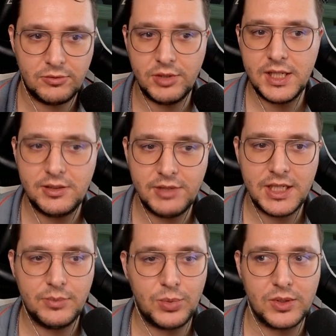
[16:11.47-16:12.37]

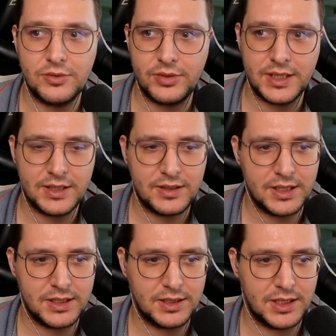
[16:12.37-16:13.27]
really important thing that
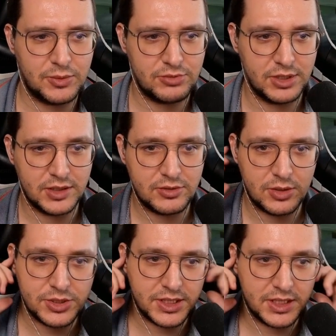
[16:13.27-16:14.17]
I was running
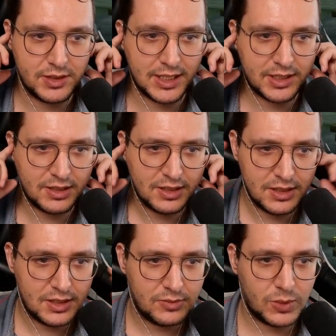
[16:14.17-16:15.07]
troubles in, like
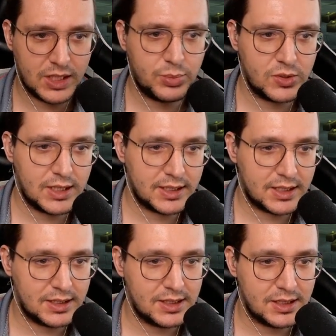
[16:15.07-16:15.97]
when I put like
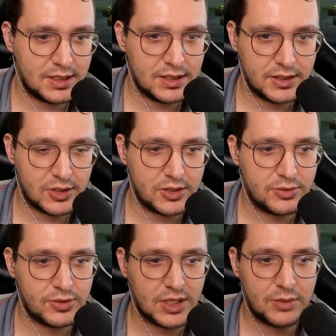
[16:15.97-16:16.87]
in the audio
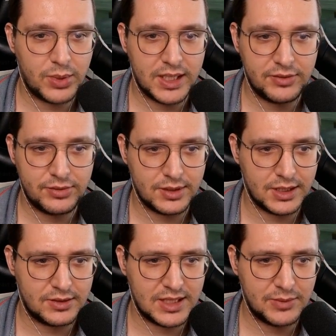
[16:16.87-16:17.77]
file path,
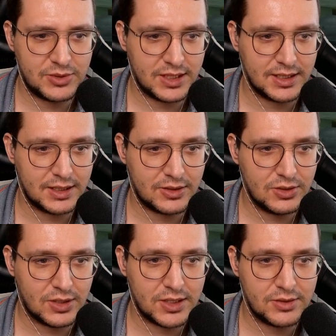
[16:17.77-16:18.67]
it kept saying like,
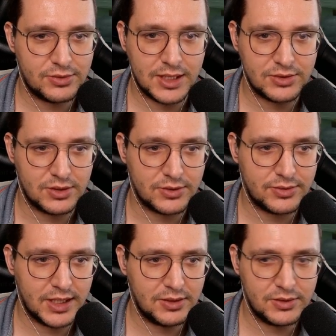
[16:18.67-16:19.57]
oh, audio files not
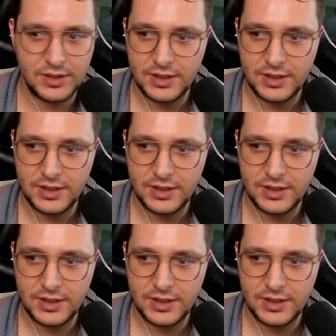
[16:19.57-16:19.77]
found.